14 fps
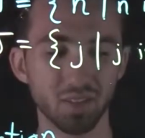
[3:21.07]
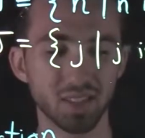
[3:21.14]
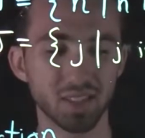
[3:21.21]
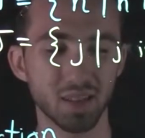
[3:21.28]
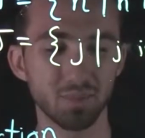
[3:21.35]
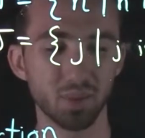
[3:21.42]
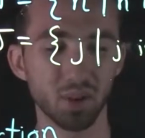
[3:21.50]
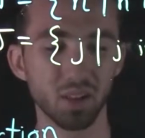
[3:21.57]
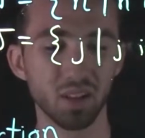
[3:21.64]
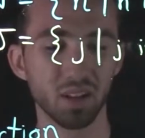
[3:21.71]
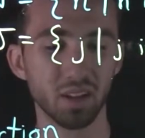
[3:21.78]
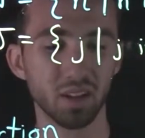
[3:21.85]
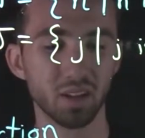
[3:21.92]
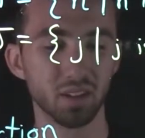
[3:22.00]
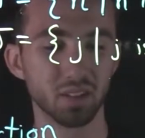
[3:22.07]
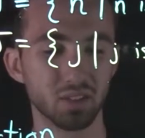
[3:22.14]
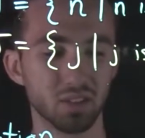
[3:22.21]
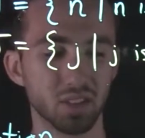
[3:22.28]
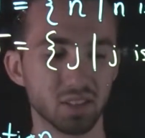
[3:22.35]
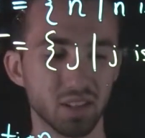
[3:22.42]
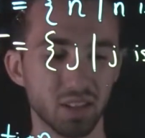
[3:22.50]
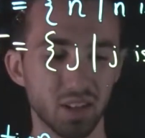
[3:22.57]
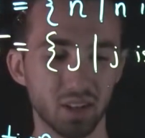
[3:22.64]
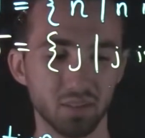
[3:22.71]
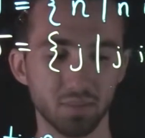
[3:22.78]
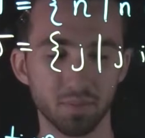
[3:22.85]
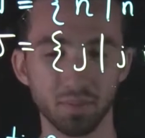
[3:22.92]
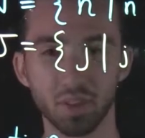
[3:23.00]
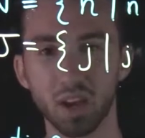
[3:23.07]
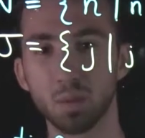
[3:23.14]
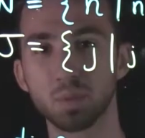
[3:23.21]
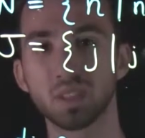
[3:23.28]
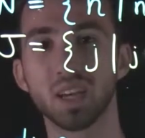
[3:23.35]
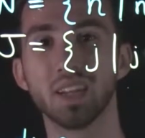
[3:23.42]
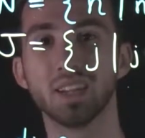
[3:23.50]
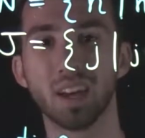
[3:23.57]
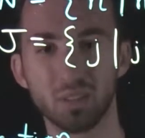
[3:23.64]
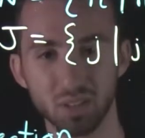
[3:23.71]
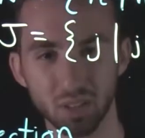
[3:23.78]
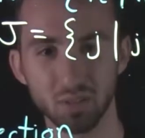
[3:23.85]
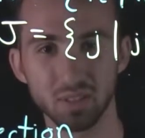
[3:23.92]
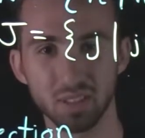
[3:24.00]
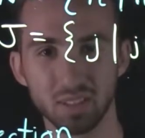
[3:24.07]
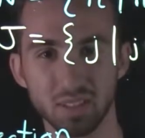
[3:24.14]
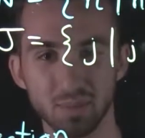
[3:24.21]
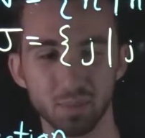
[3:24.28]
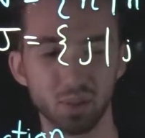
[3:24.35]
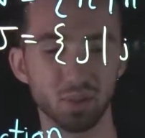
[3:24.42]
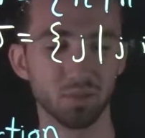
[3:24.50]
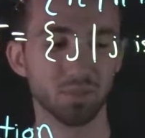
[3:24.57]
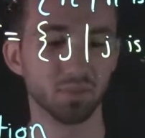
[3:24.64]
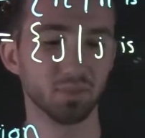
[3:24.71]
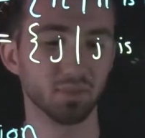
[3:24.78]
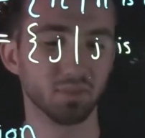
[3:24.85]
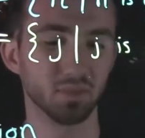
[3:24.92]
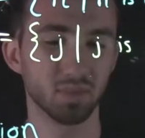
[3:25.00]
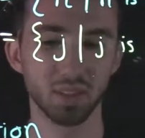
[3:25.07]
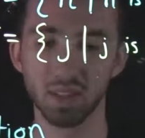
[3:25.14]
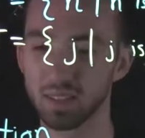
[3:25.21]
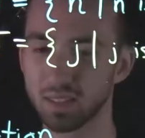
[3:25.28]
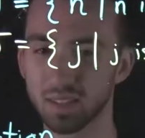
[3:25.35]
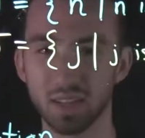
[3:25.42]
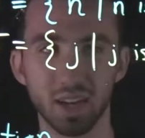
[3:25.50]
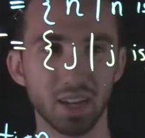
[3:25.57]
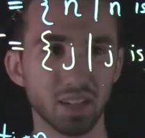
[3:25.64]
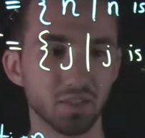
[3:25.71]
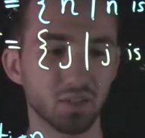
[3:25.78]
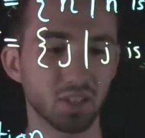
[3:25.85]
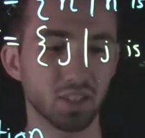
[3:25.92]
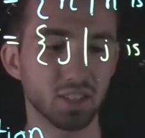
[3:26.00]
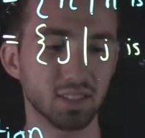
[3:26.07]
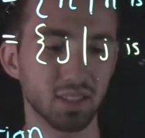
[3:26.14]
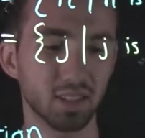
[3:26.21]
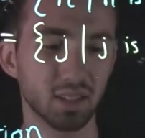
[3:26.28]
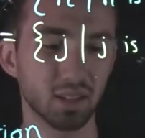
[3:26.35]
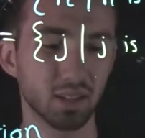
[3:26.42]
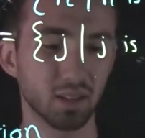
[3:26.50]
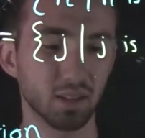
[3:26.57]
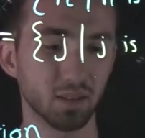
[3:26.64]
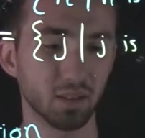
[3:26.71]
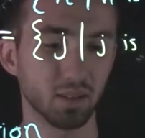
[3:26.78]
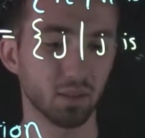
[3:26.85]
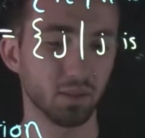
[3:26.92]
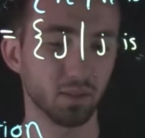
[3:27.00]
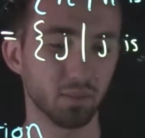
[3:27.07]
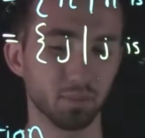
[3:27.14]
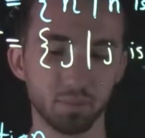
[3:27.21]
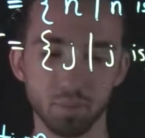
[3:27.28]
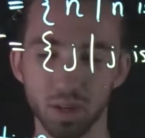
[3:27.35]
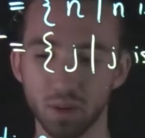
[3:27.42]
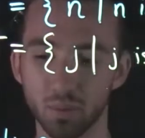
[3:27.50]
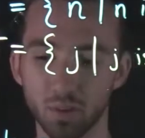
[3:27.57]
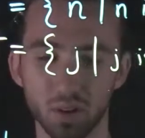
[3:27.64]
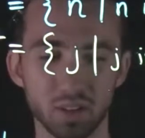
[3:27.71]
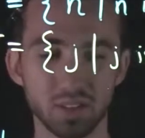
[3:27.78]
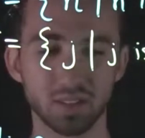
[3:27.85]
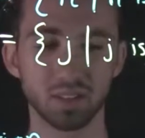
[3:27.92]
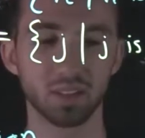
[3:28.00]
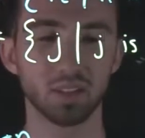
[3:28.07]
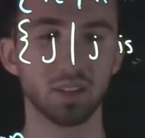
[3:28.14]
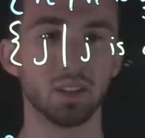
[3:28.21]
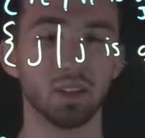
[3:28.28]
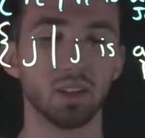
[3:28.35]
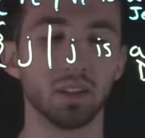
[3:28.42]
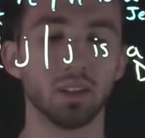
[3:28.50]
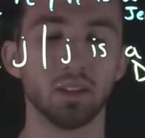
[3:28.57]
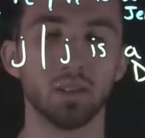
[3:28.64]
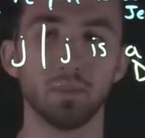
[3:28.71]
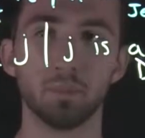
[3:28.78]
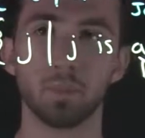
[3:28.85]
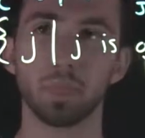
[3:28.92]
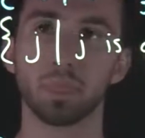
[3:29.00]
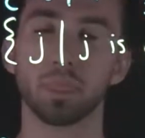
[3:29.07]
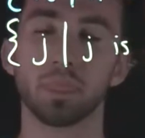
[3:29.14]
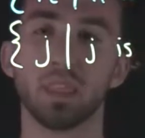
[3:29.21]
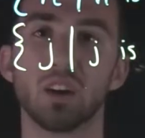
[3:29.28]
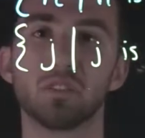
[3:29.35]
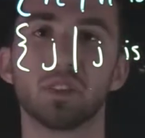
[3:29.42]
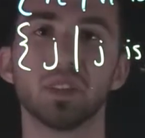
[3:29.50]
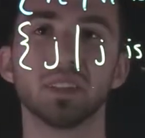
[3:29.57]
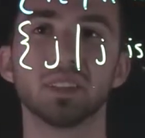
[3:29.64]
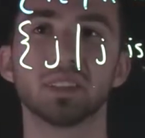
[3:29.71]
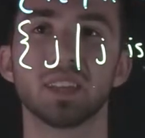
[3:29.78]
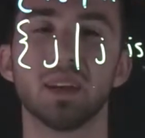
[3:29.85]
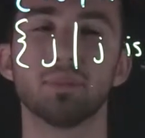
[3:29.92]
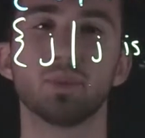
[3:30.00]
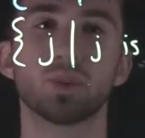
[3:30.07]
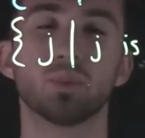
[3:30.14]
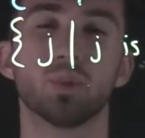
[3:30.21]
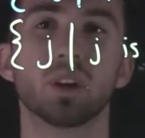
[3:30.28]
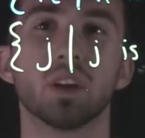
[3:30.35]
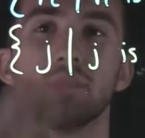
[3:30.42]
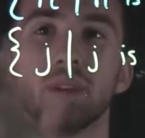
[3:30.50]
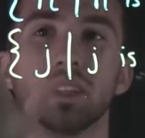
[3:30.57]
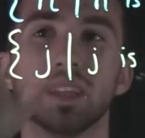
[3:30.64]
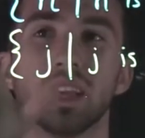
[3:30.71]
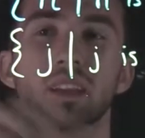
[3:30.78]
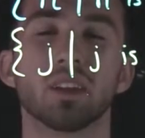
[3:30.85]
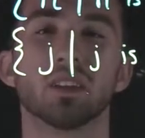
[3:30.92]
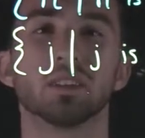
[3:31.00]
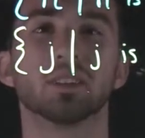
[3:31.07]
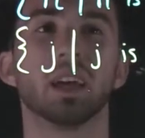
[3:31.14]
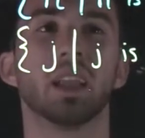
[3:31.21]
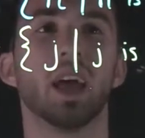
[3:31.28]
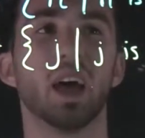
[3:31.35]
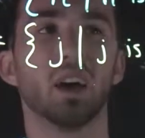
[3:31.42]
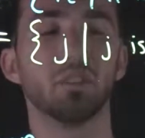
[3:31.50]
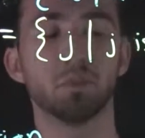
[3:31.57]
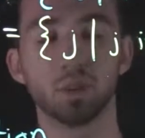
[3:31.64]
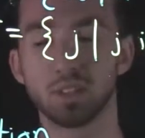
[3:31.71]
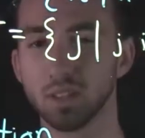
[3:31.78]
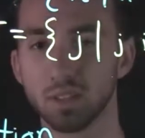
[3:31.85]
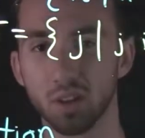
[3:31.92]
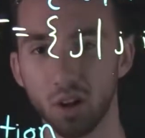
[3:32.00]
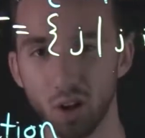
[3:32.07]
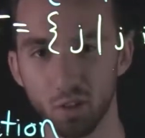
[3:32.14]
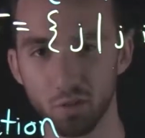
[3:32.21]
a symbol? Just an upside down union symbol. It's kind of cheesy, but it works. Now for this example, we're going to be taking our set F, which is all